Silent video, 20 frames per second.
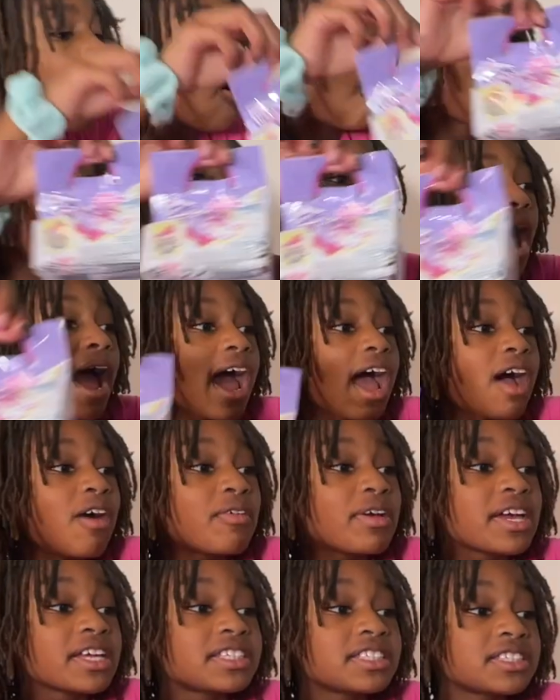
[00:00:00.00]
Wow,
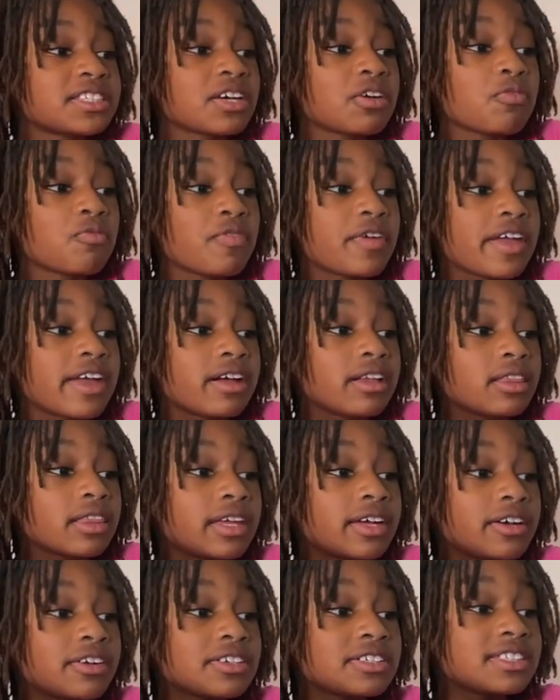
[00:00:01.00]
it's the Real
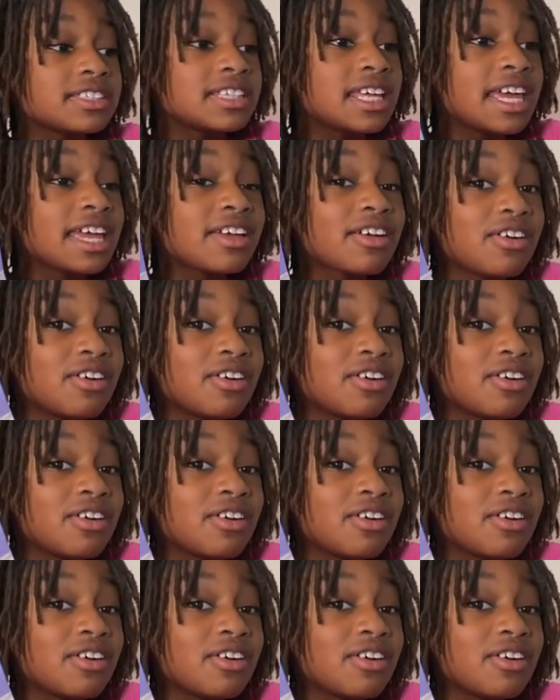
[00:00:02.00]
Littles snake